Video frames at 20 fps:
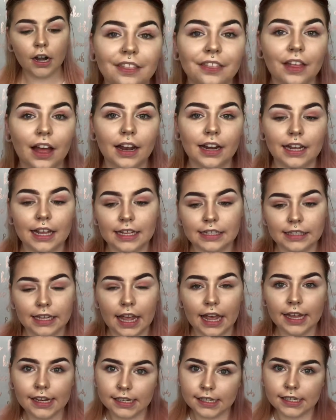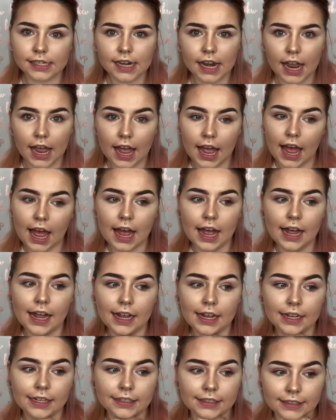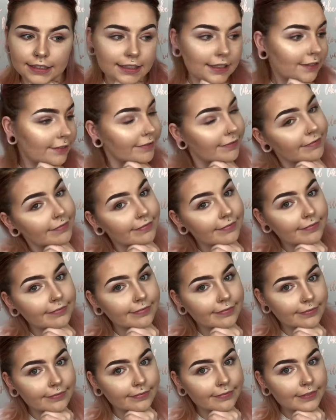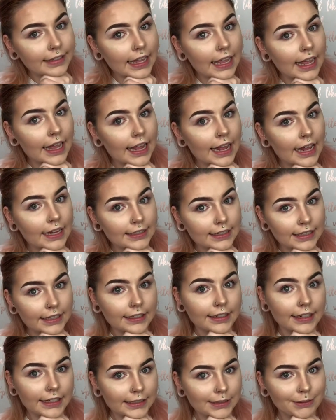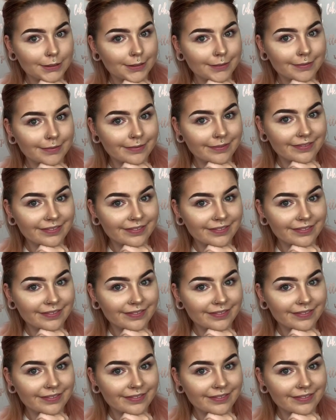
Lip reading: That is it, and I'll see you in the next one.